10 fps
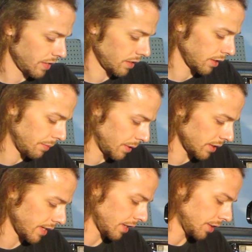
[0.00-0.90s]
and I'm going to be
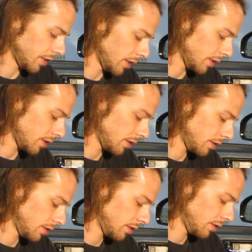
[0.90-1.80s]
attaching this.
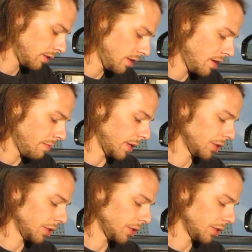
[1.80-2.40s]
Make